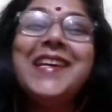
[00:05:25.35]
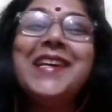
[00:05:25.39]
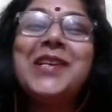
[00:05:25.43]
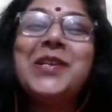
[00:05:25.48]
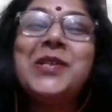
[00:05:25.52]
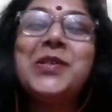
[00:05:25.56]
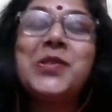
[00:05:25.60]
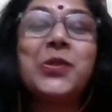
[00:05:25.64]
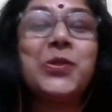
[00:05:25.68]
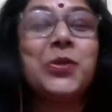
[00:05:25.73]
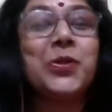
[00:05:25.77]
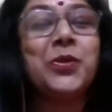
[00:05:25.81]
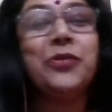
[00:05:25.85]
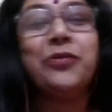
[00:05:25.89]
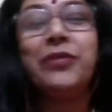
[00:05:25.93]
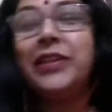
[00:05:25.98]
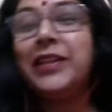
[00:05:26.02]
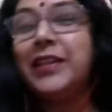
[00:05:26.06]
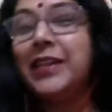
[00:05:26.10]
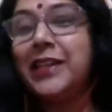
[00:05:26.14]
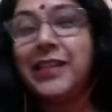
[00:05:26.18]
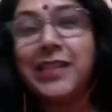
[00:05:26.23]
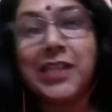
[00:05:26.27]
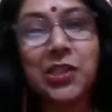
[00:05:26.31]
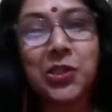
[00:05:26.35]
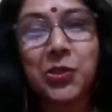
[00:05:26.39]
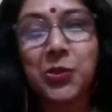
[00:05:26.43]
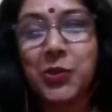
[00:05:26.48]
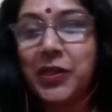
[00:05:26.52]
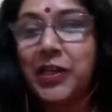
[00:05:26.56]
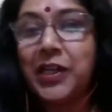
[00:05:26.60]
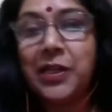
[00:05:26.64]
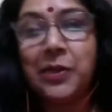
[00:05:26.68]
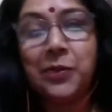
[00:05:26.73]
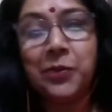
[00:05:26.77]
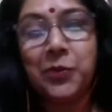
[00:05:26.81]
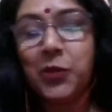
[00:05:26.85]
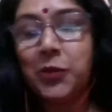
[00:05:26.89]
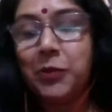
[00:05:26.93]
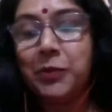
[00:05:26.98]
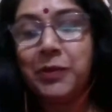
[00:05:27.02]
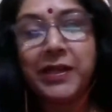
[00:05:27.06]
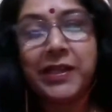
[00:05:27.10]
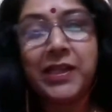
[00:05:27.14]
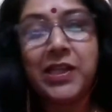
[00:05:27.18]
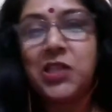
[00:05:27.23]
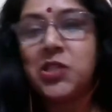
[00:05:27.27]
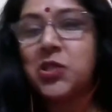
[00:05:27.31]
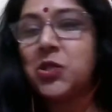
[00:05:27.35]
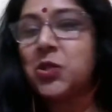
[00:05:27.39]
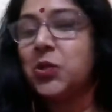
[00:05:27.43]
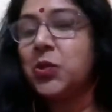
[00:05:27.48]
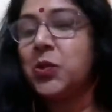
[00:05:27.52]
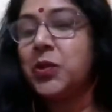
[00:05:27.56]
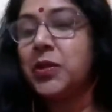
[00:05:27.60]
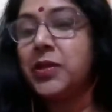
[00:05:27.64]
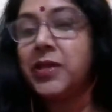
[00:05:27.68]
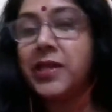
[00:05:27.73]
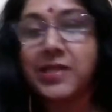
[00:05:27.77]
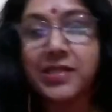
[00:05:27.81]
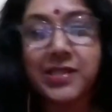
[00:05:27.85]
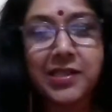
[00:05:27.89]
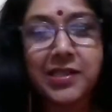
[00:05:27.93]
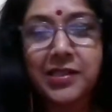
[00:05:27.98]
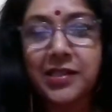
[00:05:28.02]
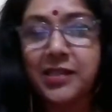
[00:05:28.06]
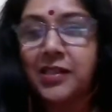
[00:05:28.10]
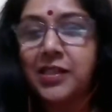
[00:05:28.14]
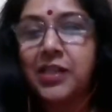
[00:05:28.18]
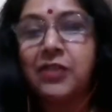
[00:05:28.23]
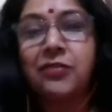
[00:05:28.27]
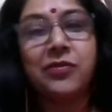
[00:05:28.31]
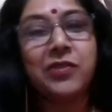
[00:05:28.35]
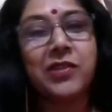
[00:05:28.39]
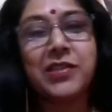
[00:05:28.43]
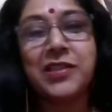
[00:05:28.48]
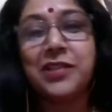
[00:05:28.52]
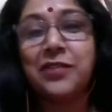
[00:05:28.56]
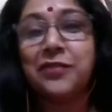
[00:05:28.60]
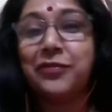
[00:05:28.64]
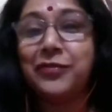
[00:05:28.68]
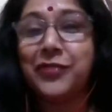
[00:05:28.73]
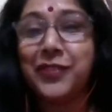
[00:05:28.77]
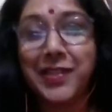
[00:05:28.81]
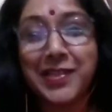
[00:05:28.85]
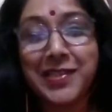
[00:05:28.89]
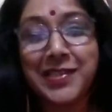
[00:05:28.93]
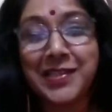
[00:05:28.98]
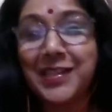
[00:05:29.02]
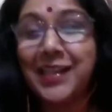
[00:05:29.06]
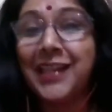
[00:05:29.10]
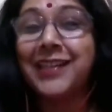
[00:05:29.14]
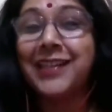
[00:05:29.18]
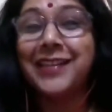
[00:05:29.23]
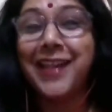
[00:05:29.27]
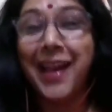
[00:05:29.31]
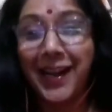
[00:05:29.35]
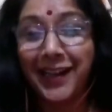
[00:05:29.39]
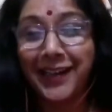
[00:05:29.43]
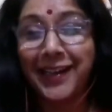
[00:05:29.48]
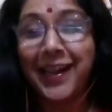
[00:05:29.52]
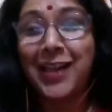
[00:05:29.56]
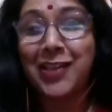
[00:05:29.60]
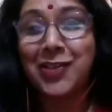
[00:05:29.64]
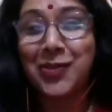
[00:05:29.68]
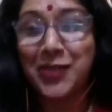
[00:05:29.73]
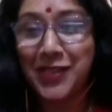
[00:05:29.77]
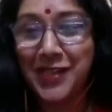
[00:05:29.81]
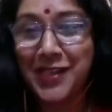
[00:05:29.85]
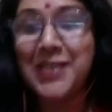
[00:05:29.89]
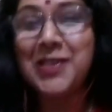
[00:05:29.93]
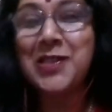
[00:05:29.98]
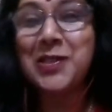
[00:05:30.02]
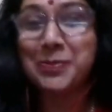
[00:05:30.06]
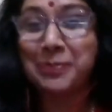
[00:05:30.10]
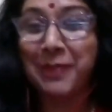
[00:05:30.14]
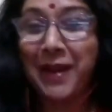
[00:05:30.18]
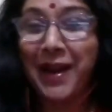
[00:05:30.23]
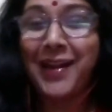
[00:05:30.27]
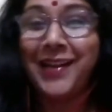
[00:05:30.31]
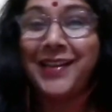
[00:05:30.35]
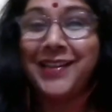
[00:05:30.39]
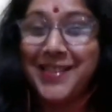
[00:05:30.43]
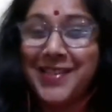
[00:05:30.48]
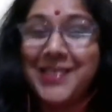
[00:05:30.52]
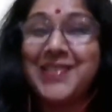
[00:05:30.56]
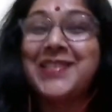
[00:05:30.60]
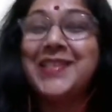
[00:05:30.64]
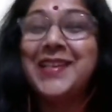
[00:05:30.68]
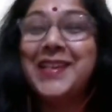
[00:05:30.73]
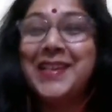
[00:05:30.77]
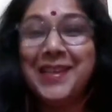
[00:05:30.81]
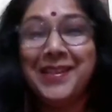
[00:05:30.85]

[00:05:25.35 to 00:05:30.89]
So we needed to earn more money. So necessity was the first thing that actually inspired us.